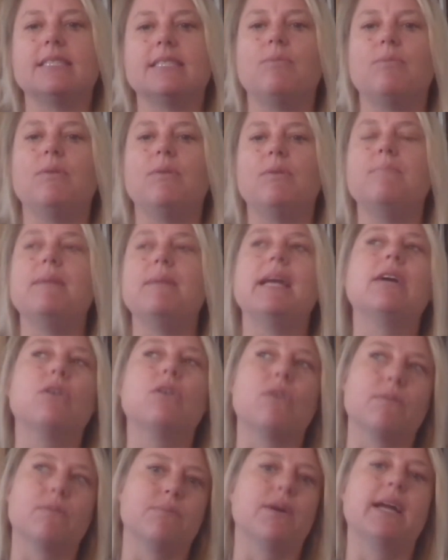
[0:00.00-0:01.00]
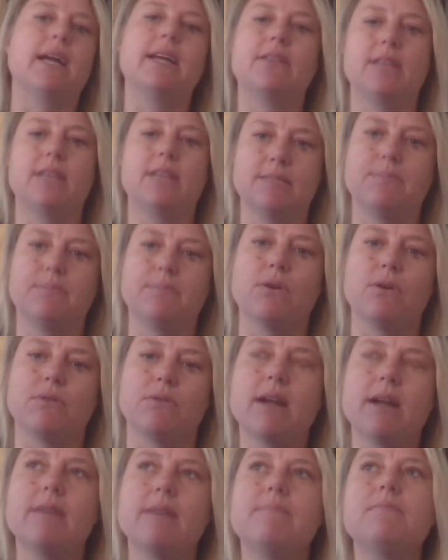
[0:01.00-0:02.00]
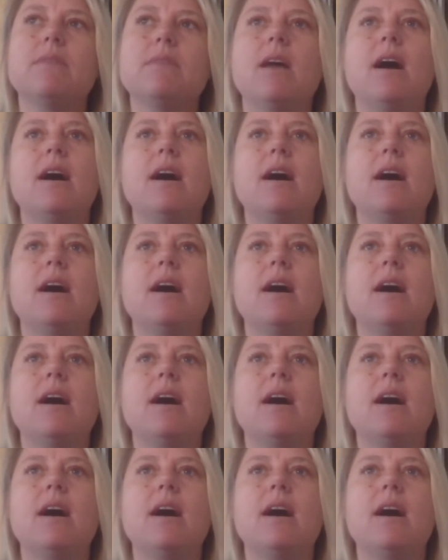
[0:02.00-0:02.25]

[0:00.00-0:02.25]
that will make or break this program.